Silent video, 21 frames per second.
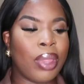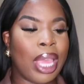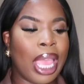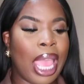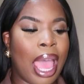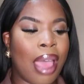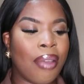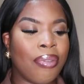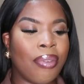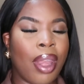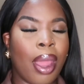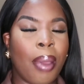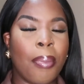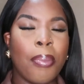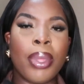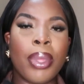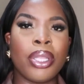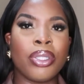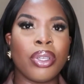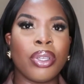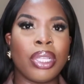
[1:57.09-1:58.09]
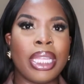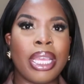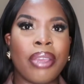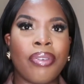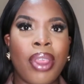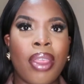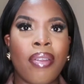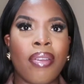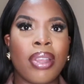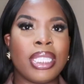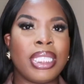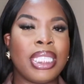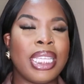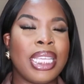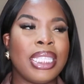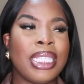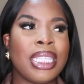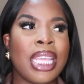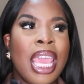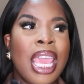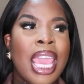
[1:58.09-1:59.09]
they have numbers on their
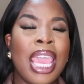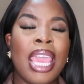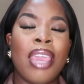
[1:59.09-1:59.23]
fragrances.